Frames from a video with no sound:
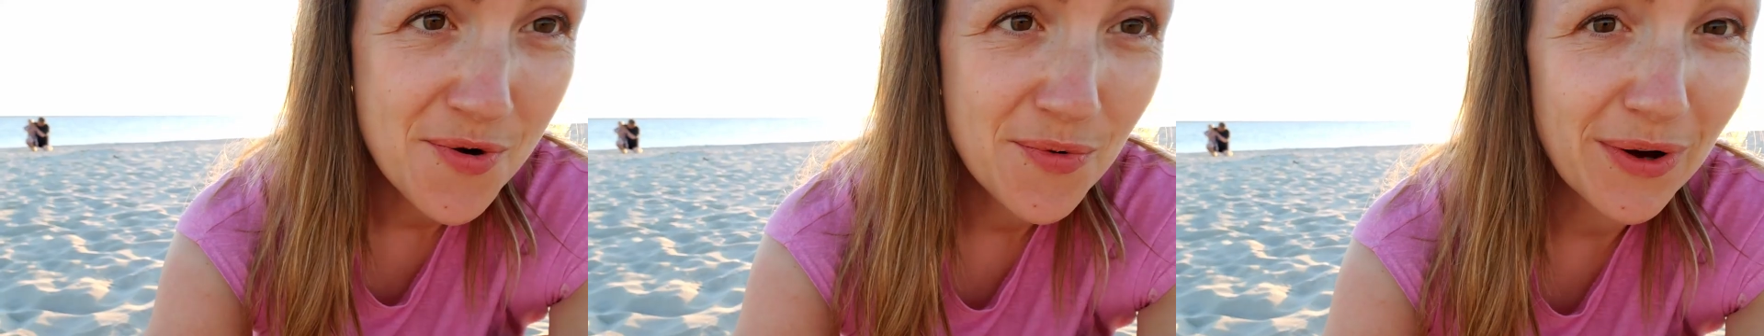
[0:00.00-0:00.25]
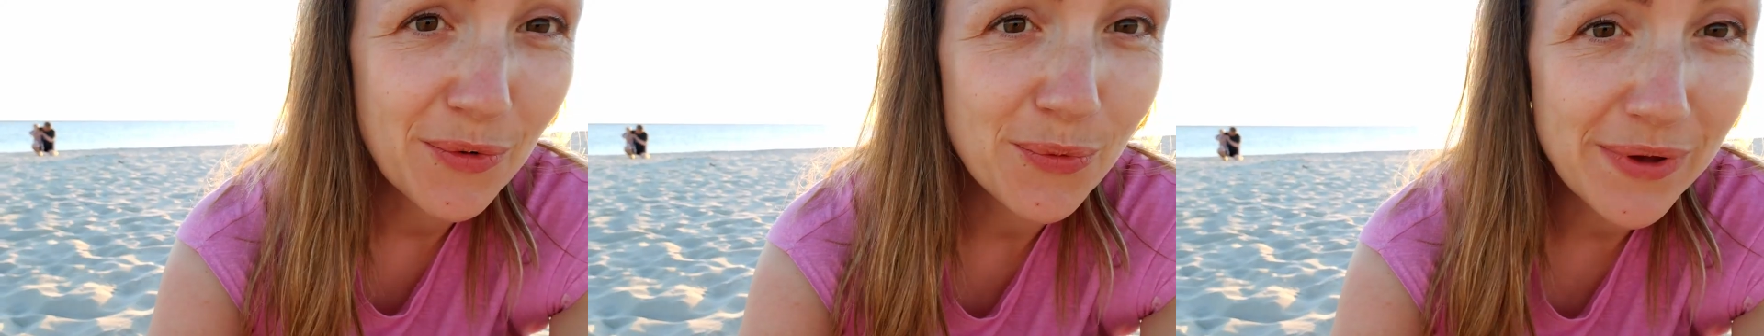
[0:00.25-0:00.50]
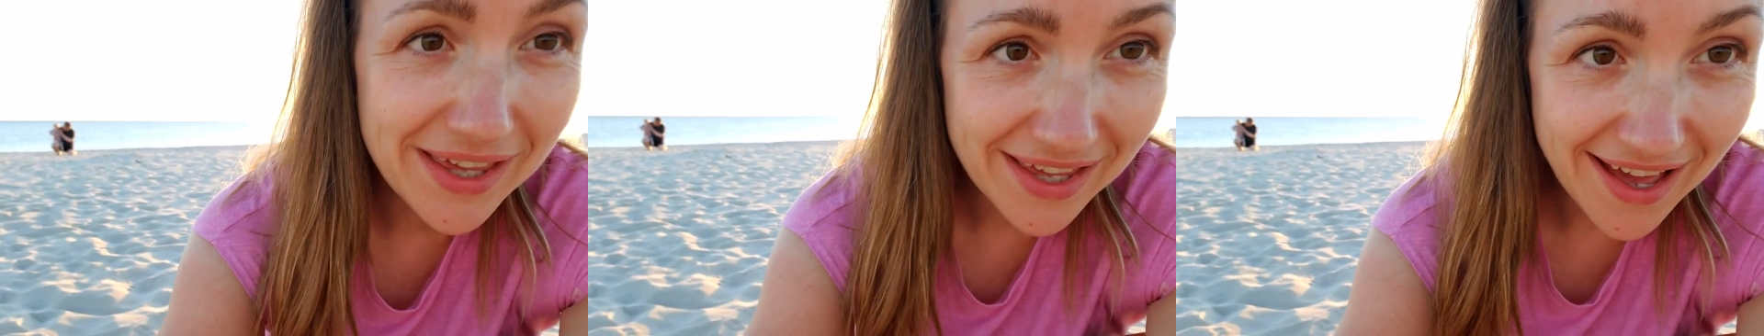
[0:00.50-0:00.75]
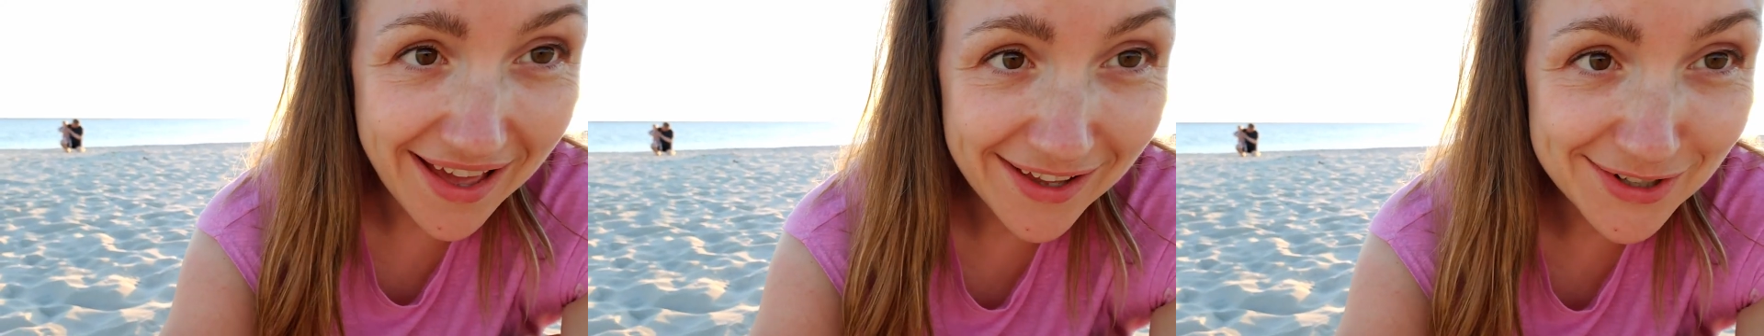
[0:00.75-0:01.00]
Well,
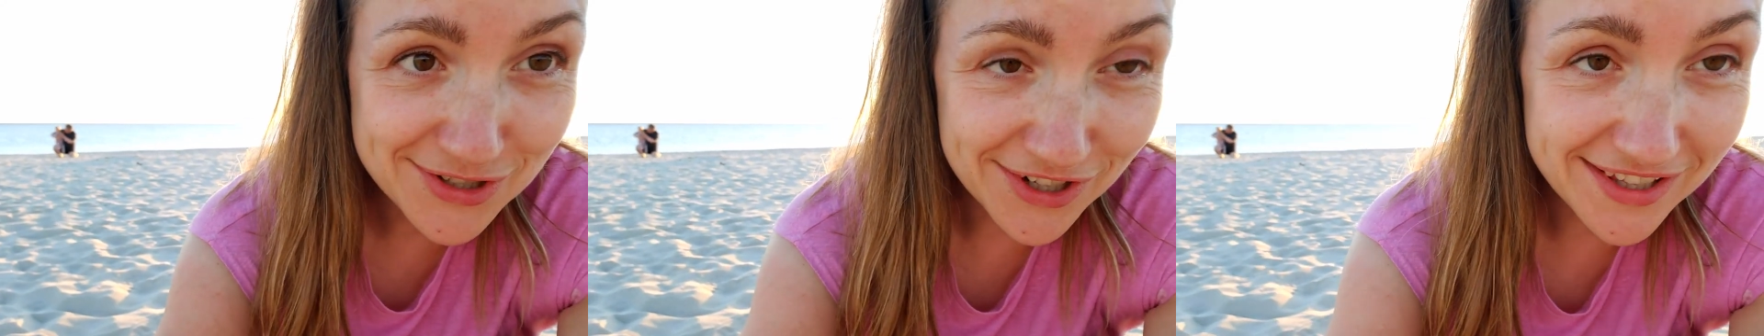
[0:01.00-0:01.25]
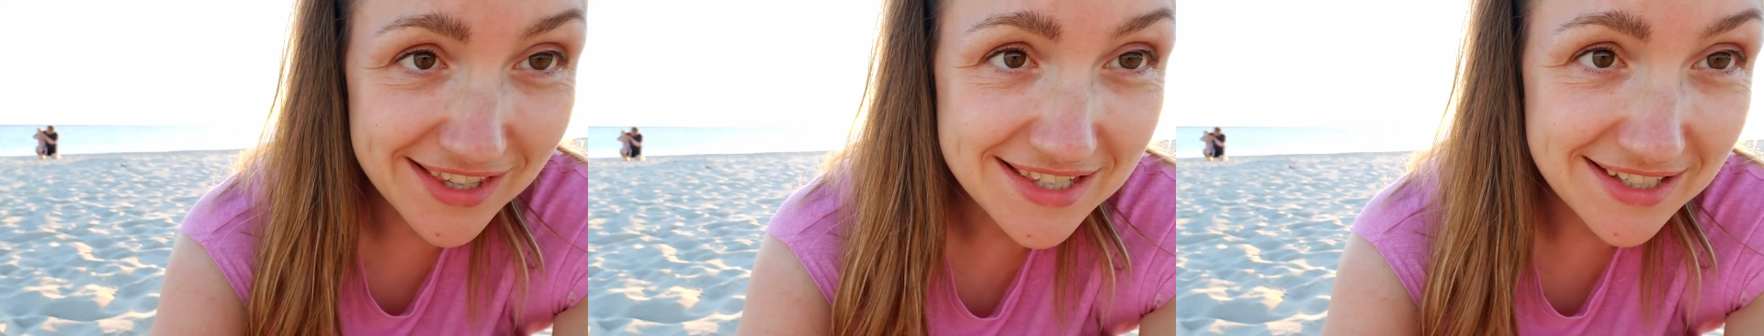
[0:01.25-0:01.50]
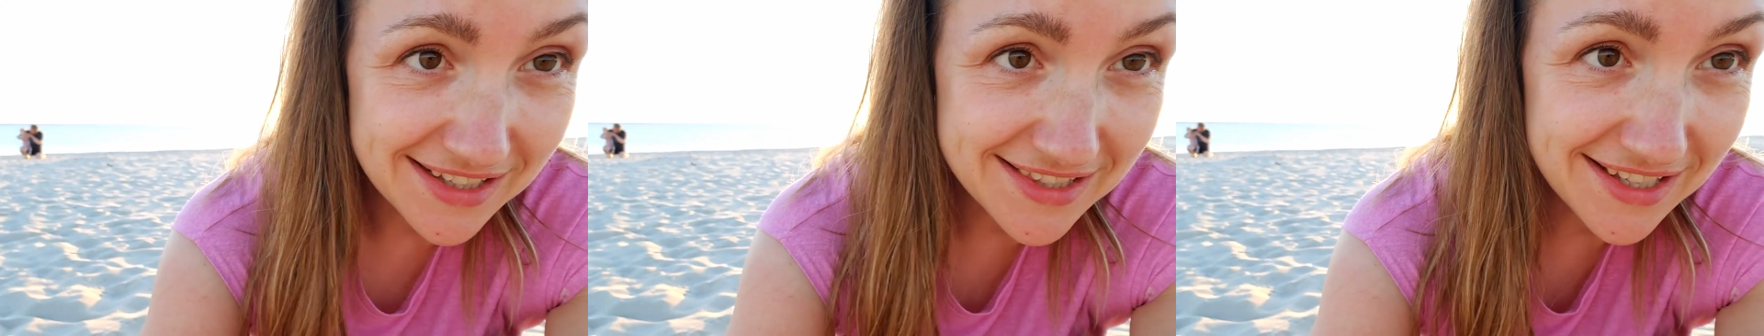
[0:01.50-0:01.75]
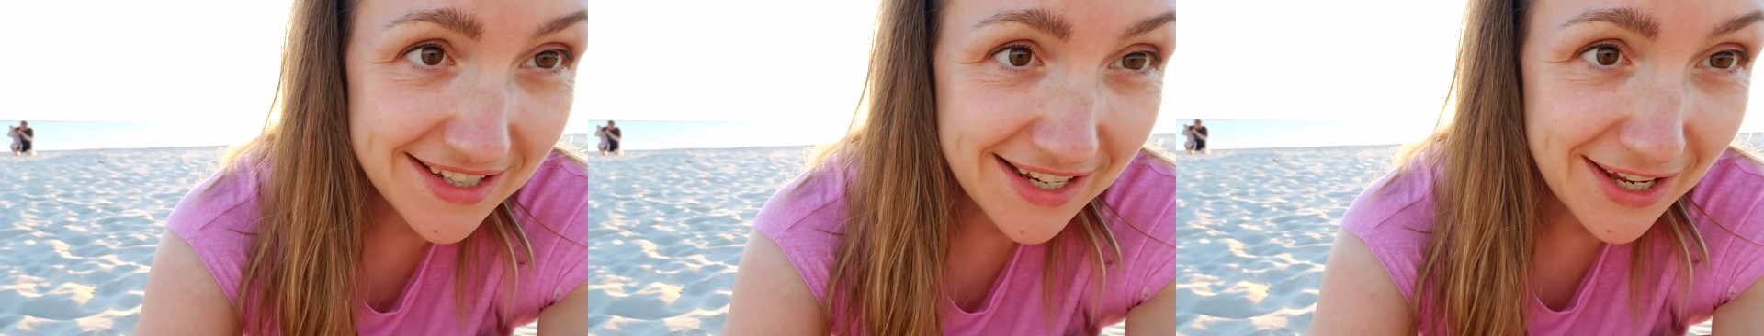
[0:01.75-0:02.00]
we are enjoying the
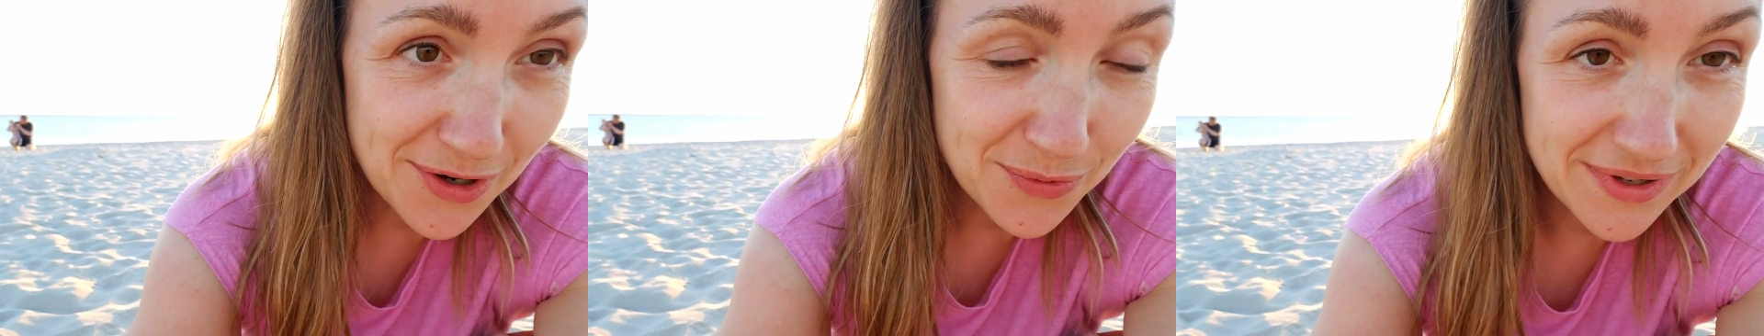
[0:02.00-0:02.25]
sunset now.